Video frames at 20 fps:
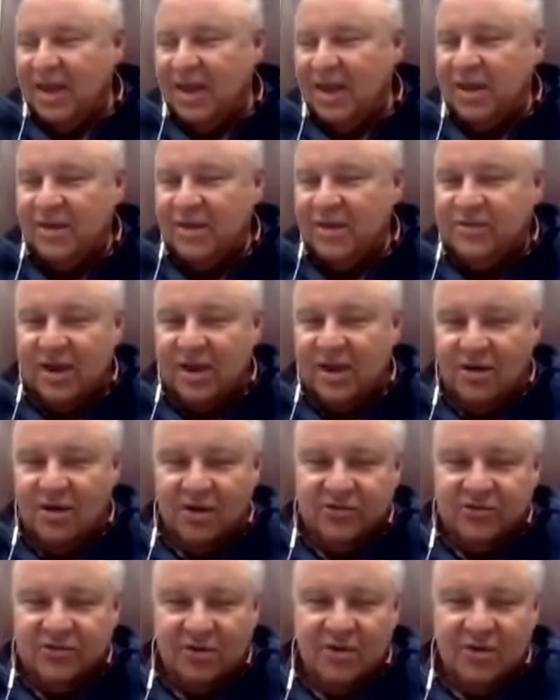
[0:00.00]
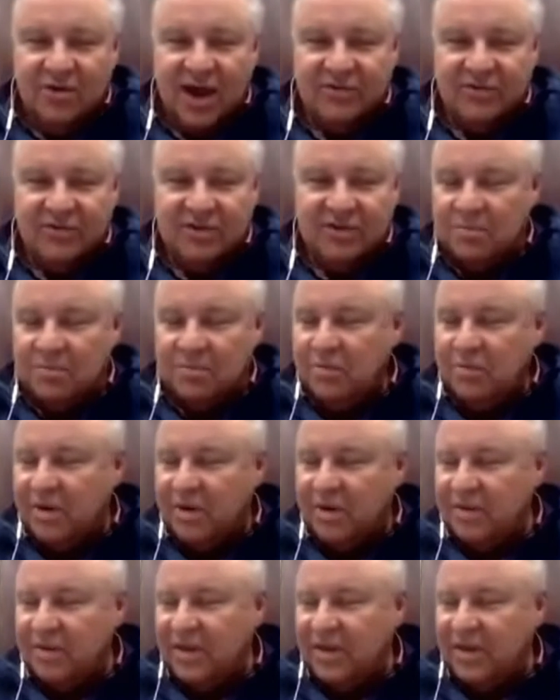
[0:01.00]
because they also have some
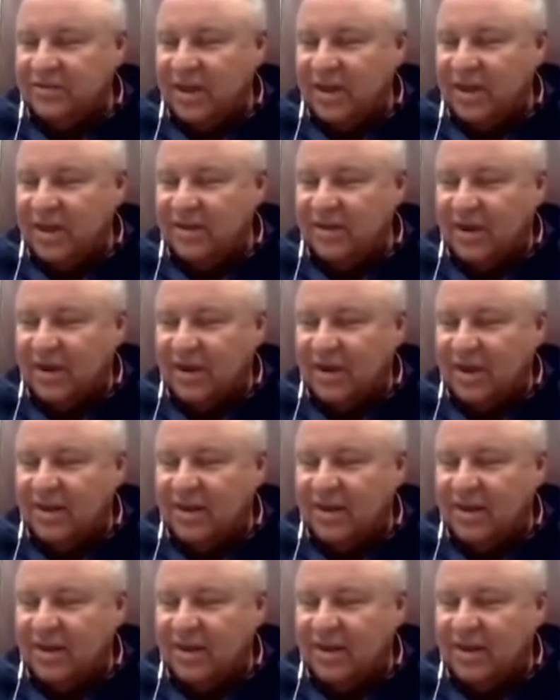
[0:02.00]
input in these things.